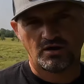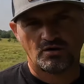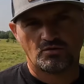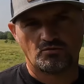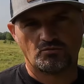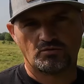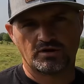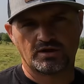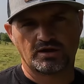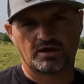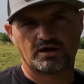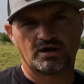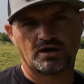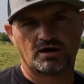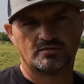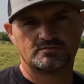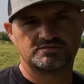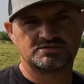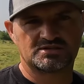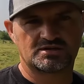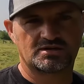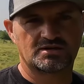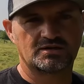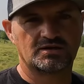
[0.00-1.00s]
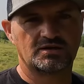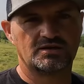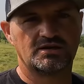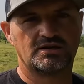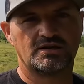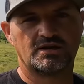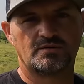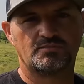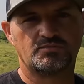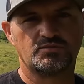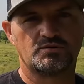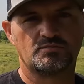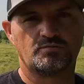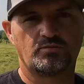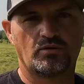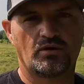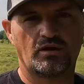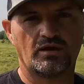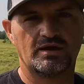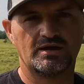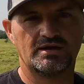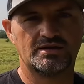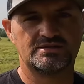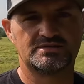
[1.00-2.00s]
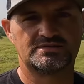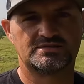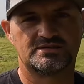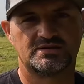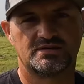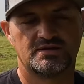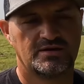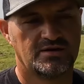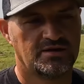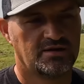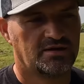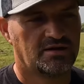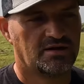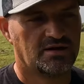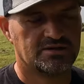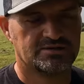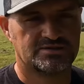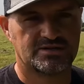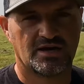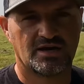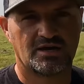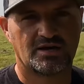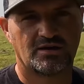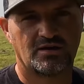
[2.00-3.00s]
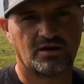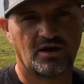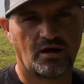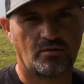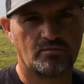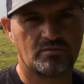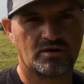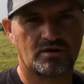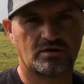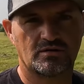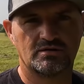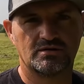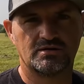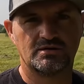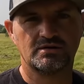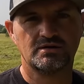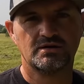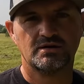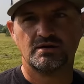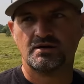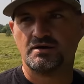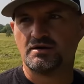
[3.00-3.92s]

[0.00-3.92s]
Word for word: when it comes to cleaning up your place that's economically